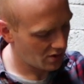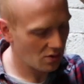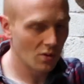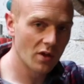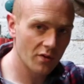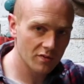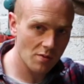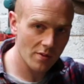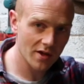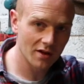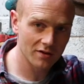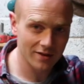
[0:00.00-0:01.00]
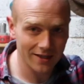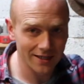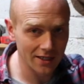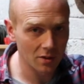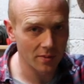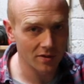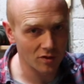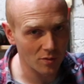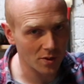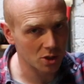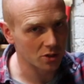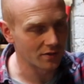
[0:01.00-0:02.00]
although it's probably asking a little bit too
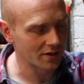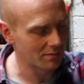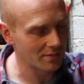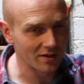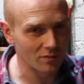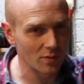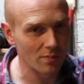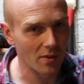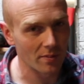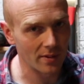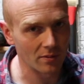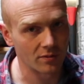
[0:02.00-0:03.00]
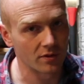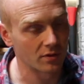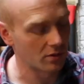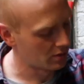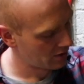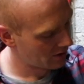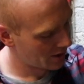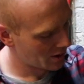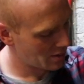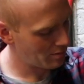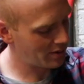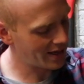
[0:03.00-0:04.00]
much of it, means we might be able to
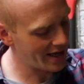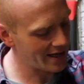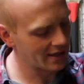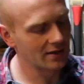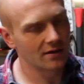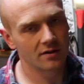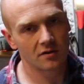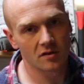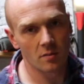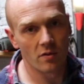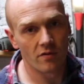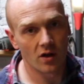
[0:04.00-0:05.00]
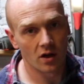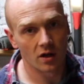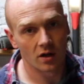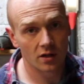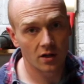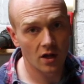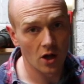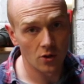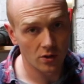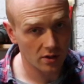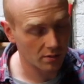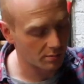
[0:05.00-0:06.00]
plane some of our
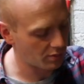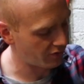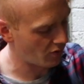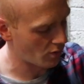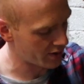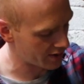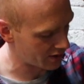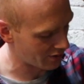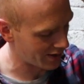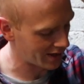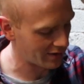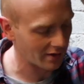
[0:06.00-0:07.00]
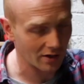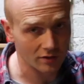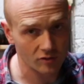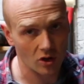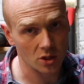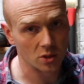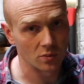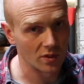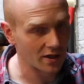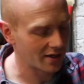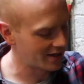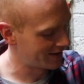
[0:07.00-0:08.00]
oak before we do any of the construction
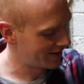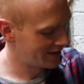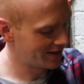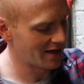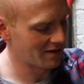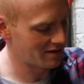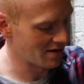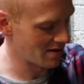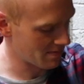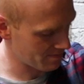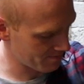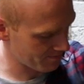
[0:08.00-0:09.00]
work next year.